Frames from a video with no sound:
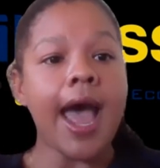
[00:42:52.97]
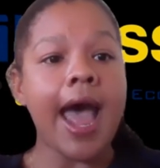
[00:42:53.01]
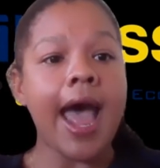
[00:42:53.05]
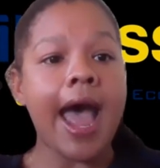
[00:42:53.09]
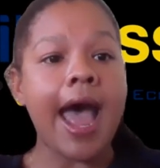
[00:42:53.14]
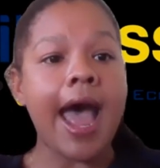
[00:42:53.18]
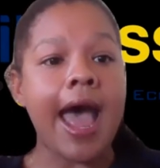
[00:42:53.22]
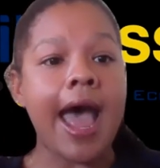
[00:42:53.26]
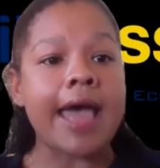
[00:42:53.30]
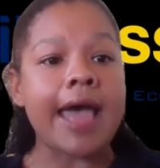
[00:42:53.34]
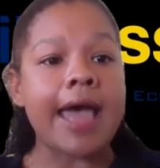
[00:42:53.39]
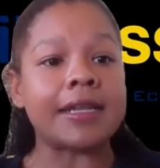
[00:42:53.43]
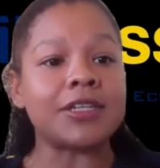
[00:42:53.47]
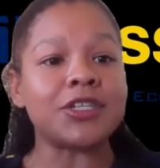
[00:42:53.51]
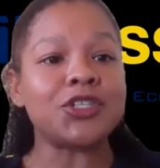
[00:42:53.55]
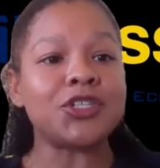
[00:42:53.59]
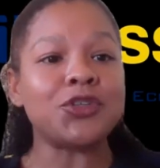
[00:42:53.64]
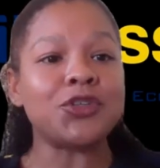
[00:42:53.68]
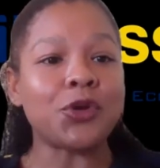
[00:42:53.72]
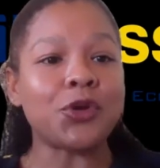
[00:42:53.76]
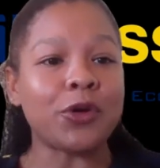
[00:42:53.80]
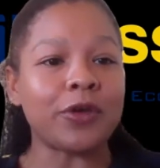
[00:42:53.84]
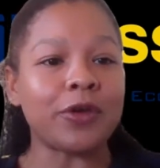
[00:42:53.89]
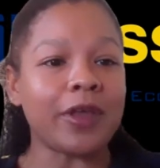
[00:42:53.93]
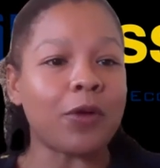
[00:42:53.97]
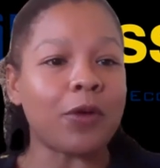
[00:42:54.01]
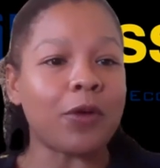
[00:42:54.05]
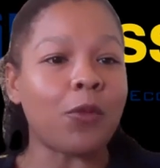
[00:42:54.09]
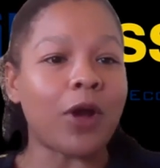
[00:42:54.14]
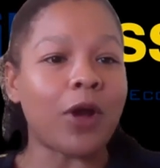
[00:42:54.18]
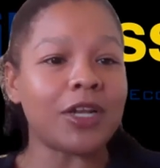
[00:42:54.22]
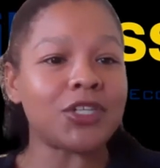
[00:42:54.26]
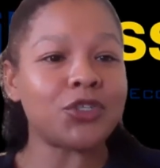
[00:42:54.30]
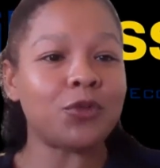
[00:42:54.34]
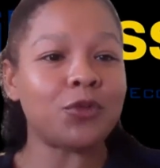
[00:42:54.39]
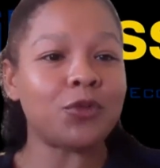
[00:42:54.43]
and you know that
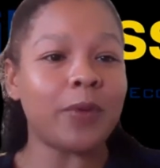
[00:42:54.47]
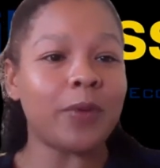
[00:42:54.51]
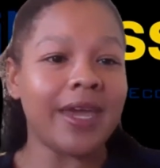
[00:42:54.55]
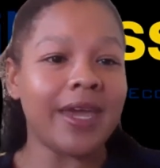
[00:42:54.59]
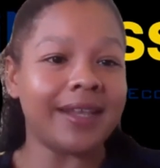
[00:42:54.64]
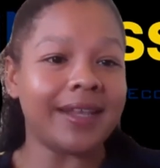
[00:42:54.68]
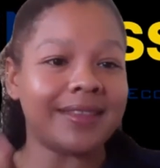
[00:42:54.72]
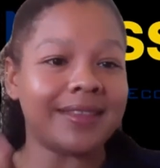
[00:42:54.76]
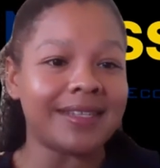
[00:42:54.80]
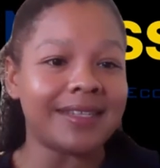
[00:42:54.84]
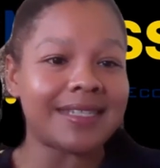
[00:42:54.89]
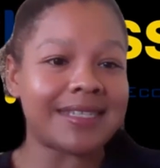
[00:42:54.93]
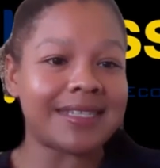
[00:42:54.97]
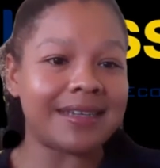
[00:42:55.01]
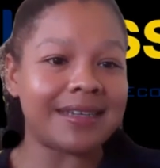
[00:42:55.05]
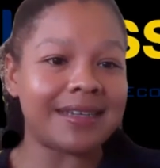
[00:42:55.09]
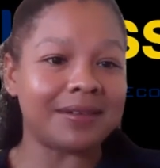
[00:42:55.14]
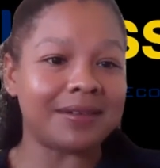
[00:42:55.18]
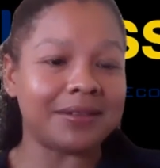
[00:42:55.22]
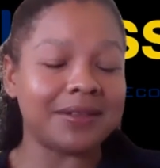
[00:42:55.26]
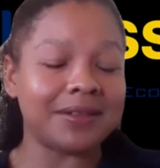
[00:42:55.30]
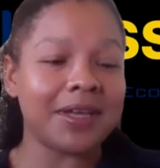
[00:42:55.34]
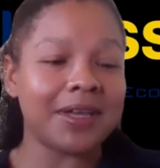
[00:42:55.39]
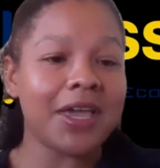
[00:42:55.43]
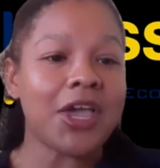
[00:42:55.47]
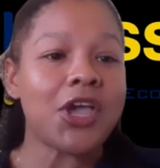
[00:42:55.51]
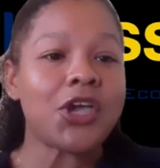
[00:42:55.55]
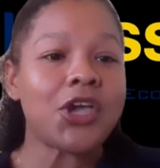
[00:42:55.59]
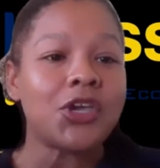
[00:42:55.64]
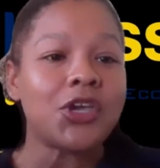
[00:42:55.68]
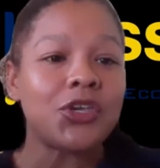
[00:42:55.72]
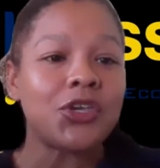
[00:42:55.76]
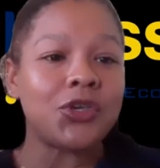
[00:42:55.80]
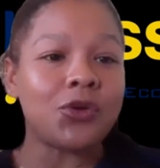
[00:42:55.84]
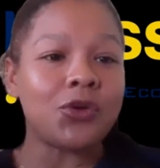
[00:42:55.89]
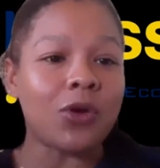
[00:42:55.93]
once you pay at the till,
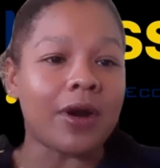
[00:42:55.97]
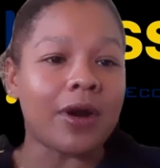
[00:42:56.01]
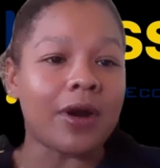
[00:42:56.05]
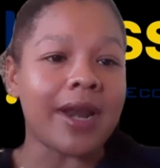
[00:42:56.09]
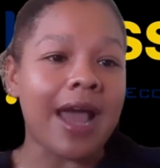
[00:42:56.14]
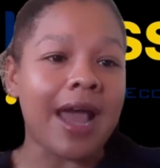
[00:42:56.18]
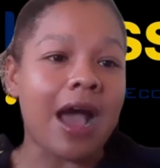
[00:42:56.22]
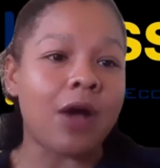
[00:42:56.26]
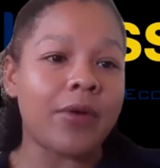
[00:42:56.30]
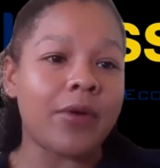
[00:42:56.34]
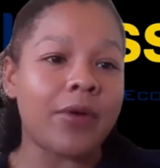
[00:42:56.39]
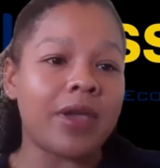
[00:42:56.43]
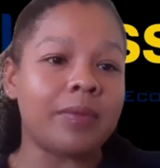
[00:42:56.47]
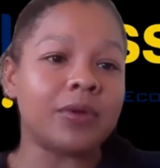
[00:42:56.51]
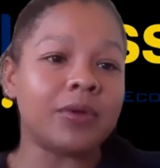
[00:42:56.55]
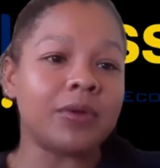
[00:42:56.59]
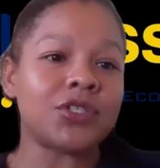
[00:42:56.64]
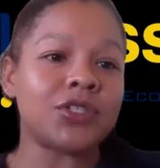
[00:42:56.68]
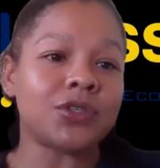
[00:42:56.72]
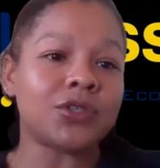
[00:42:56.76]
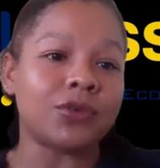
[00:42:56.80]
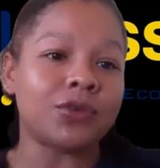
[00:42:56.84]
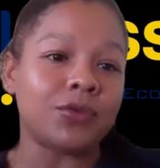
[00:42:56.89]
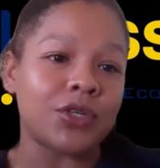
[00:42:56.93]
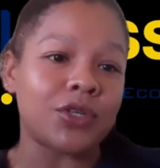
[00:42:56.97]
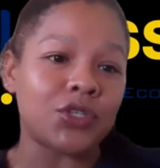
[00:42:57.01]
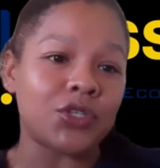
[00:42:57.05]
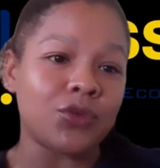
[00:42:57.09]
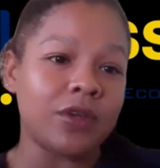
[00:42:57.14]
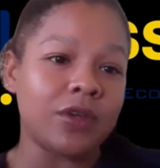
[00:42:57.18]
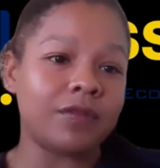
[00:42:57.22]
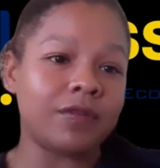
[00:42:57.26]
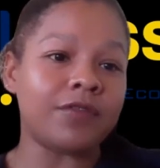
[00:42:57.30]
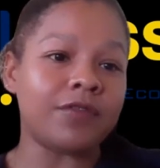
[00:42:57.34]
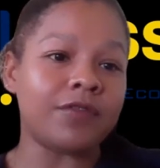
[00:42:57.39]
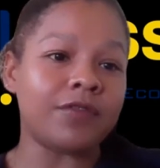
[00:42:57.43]
you are now able to
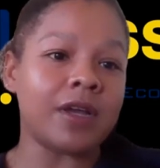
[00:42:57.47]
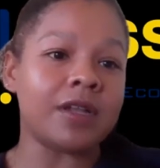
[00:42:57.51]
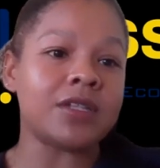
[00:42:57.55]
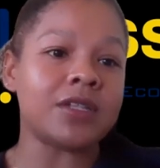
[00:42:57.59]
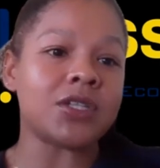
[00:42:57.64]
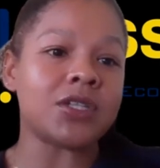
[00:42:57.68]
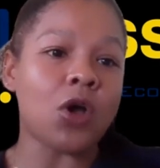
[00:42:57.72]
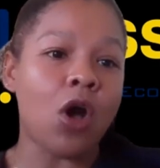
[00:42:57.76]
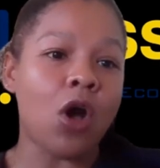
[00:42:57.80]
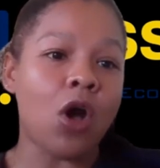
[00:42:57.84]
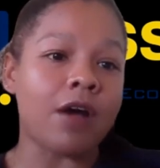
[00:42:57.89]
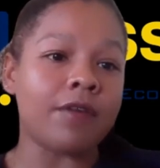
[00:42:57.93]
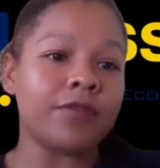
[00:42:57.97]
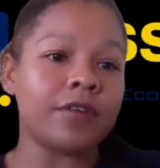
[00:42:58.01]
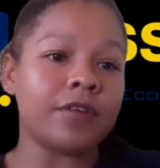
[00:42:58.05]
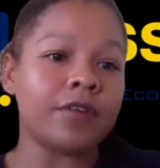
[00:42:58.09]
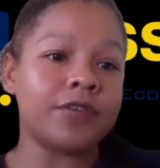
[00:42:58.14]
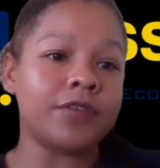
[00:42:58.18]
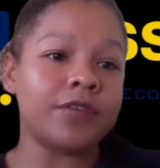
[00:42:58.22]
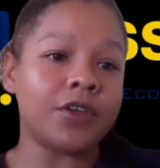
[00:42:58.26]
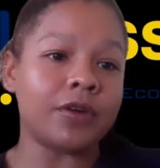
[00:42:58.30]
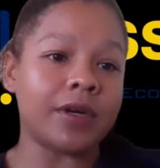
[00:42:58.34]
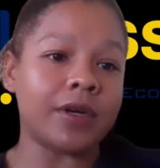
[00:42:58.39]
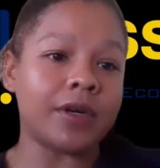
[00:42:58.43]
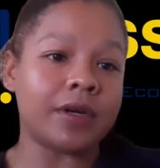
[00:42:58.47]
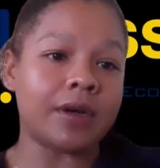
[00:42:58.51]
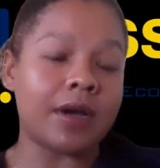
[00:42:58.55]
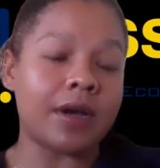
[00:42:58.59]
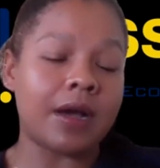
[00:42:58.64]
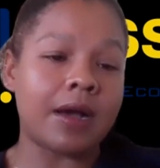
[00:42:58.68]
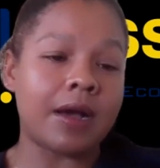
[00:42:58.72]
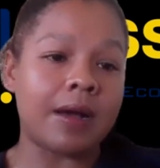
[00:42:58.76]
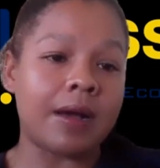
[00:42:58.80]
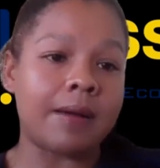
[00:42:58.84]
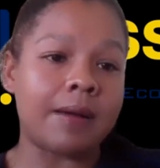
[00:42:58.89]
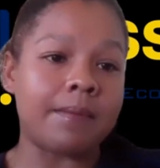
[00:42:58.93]
retrieve the funds off of your
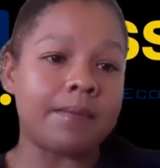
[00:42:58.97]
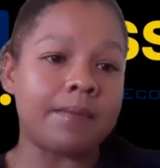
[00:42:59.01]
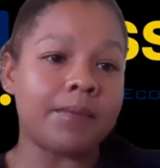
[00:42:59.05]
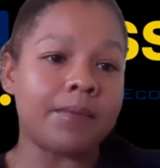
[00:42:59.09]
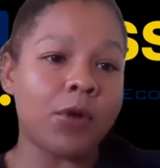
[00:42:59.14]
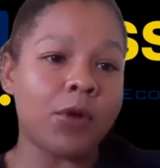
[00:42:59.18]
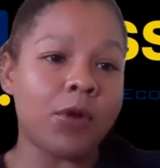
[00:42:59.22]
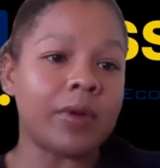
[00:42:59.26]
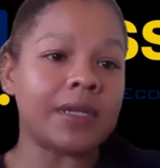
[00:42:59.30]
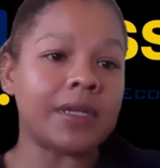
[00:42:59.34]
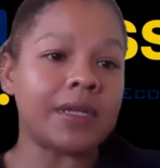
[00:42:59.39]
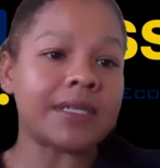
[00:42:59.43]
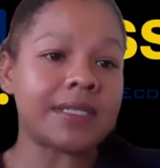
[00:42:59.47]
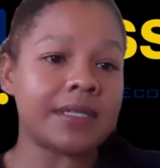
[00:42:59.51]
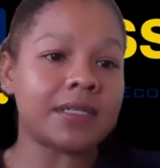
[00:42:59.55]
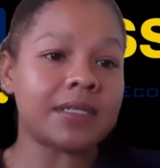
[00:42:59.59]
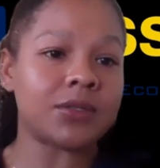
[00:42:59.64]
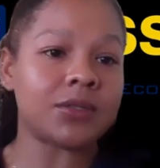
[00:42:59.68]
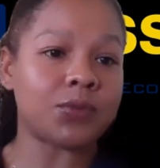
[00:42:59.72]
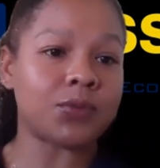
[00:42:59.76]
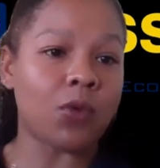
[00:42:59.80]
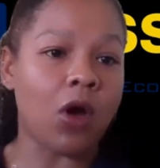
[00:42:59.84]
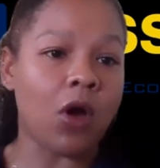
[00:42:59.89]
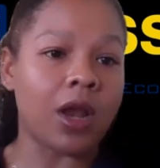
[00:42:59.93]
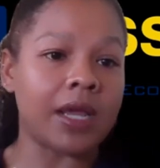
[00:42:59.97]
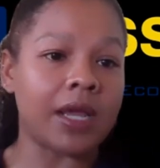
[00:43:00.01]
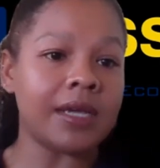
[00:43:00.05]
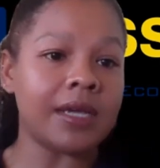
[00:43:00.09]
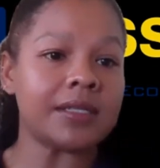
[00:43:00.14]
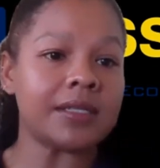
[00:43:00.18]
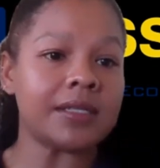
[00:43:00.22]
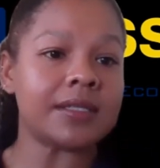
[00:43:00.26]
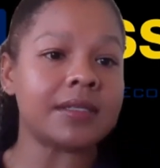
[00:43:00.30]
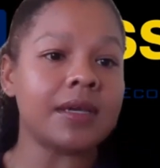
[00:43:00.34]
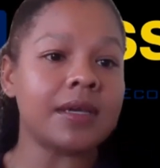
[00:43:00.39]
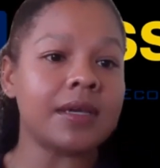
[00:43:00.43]
MobileAssist
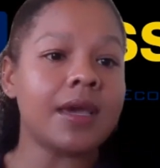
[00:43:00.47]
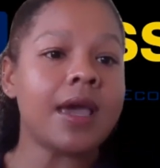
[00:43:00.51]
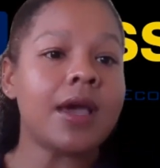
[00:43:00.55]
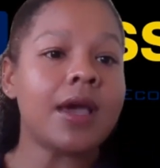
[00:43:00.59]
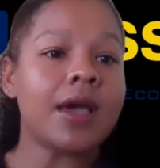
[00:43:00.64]
wallets